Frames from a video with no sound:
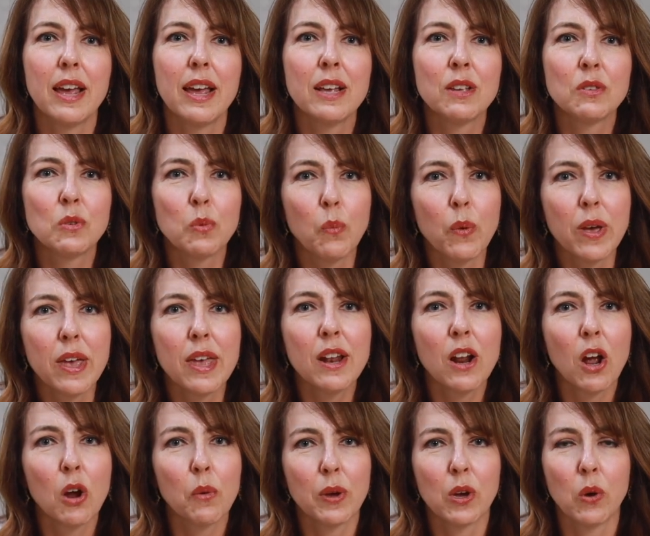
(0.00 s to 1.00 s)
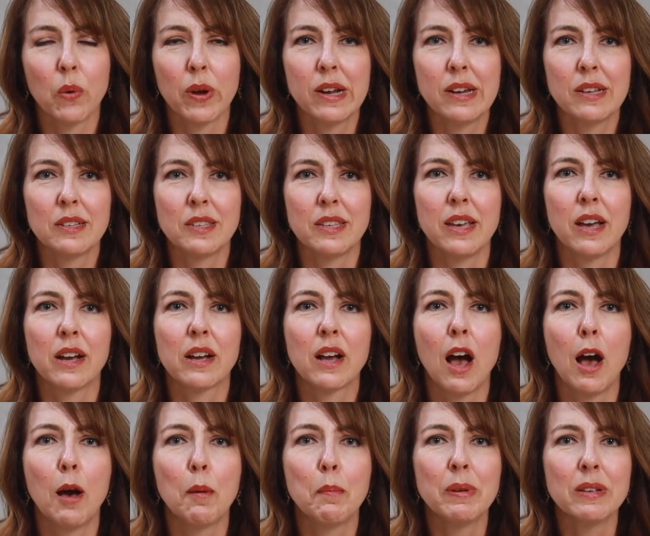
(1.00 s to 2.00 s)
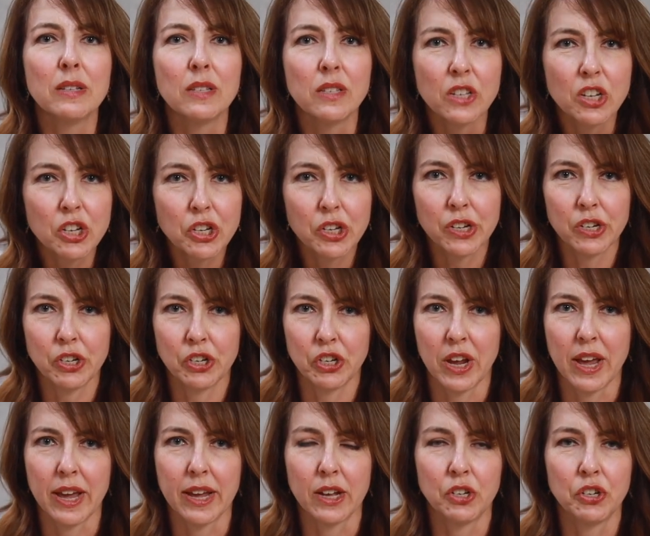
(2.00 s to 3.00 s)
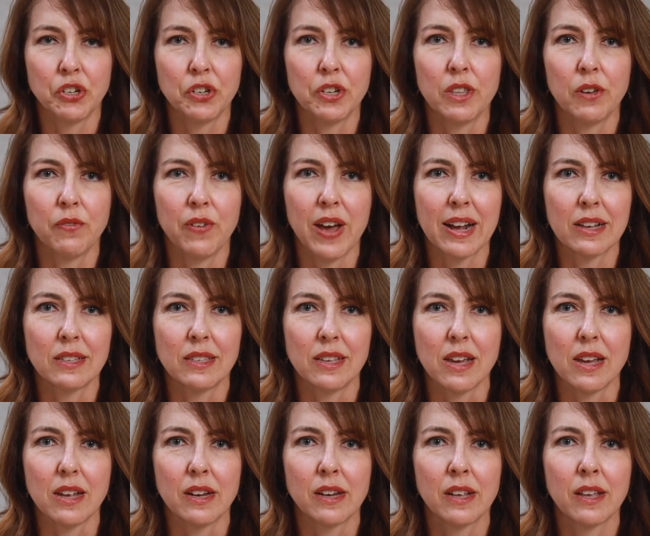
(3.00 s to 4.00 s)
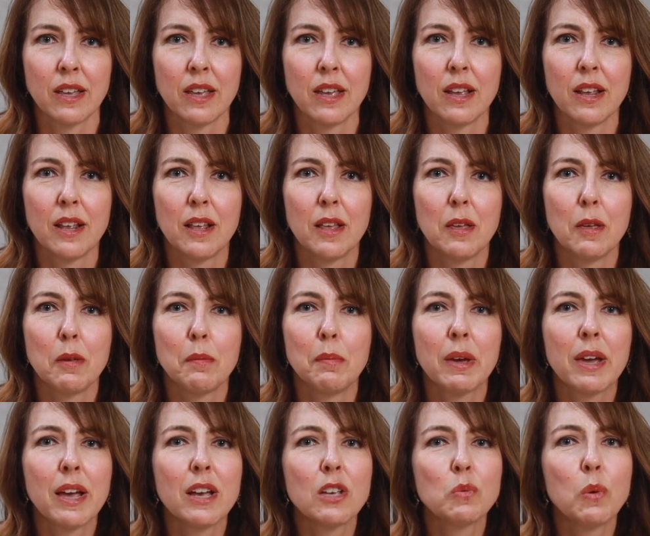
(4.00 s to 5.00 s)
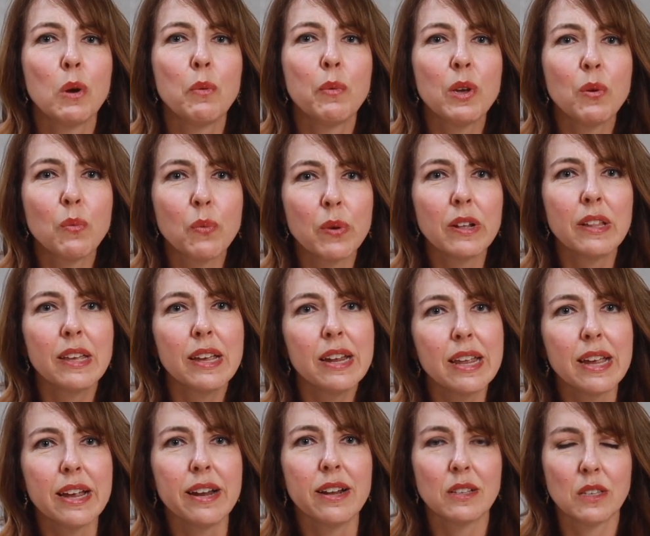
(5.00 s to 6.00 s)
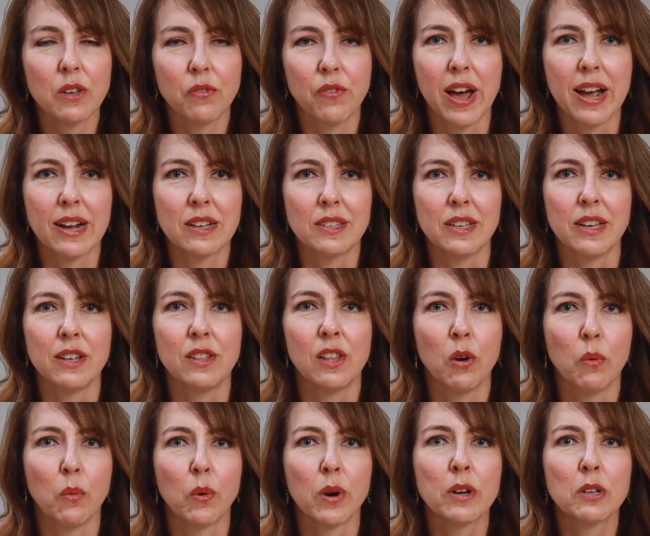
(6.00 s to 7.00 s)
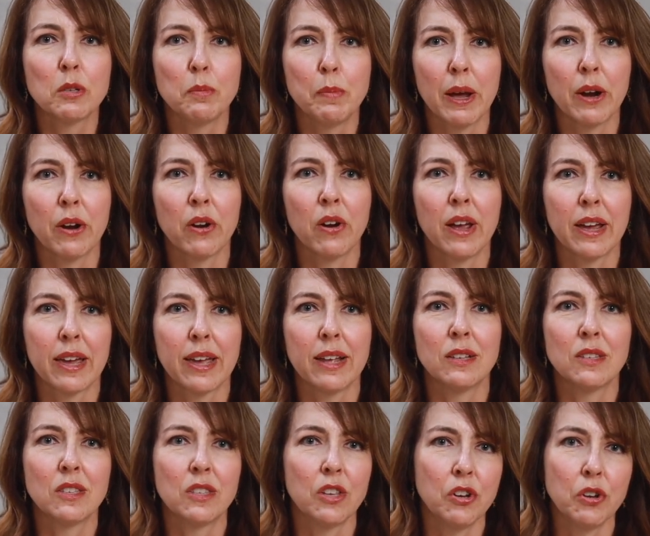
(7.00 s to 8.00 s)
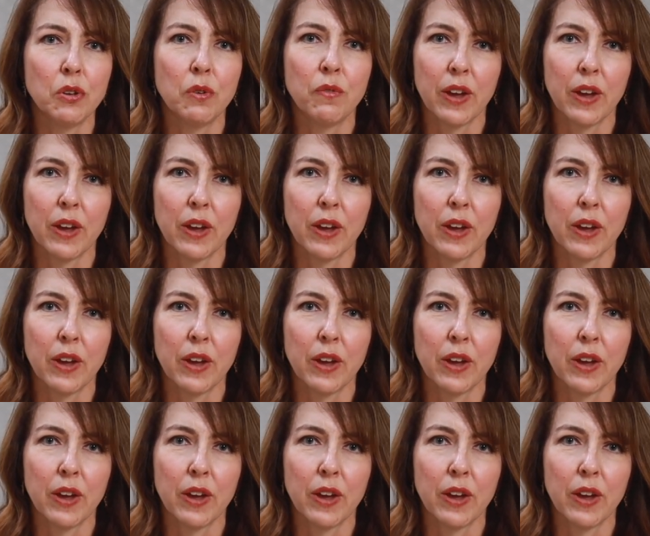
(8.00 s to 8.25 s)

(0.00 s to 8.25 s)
is, when are we going to see a composition change to the vaccine? Because what we really need is a vaccine that works better against the new